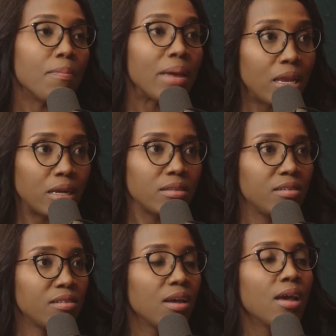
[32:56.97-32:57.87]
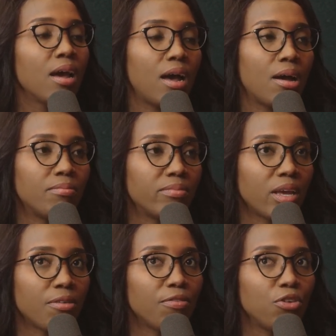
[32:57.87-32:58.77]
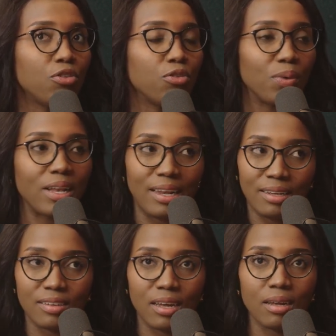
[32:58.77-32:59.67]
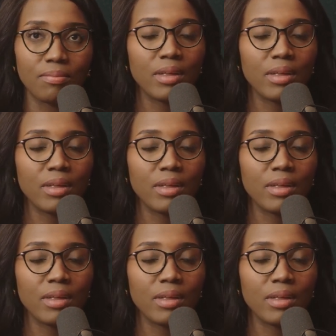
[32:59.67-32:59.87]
millions if you do it later.